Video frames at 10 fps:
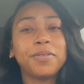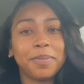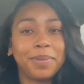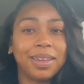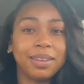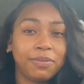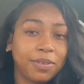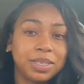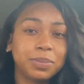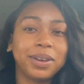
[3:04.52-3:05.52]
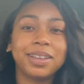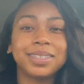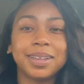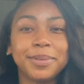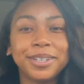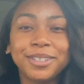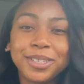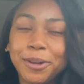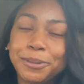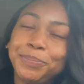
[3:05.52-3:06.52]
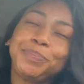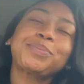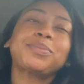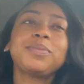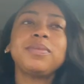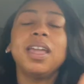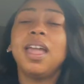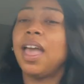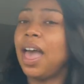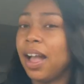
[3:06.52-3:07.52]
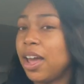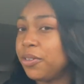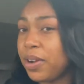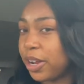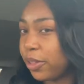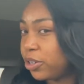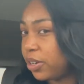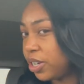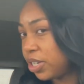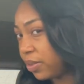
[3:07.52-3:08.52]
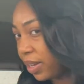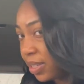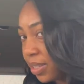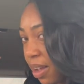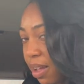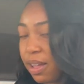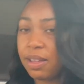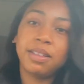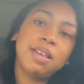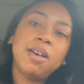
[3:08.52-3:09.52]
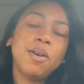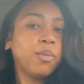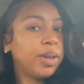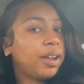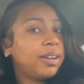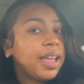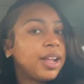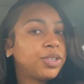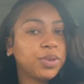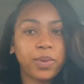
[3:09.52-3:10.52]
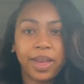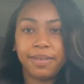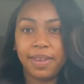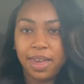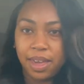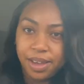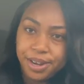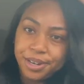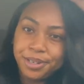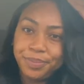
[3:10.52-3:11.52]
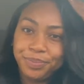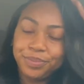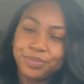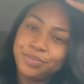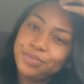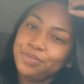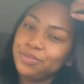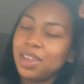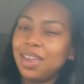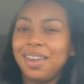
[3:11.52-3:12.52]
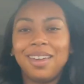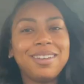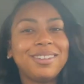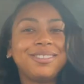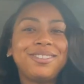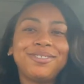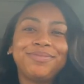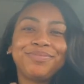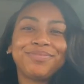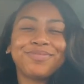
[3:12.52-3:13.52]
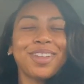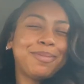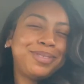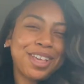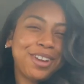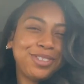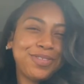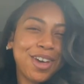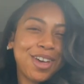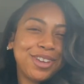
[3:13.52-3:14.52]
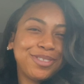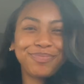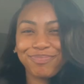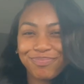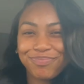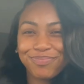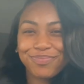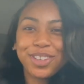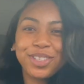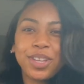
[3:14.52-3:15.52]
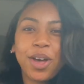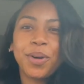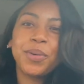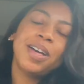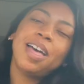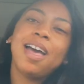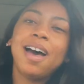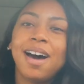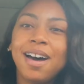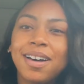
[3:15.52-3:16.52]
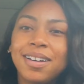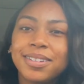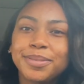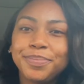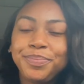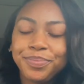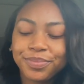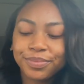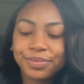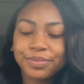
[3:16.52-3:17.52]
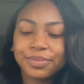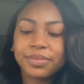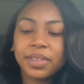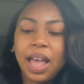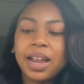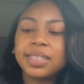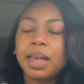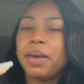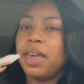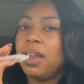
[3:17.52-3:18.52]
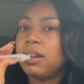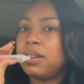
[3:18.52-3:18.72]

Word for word: for me for the spring and summer. So I got a regular traditional install with her natural wave hair and I'm satisfied. So, um, I just got my hair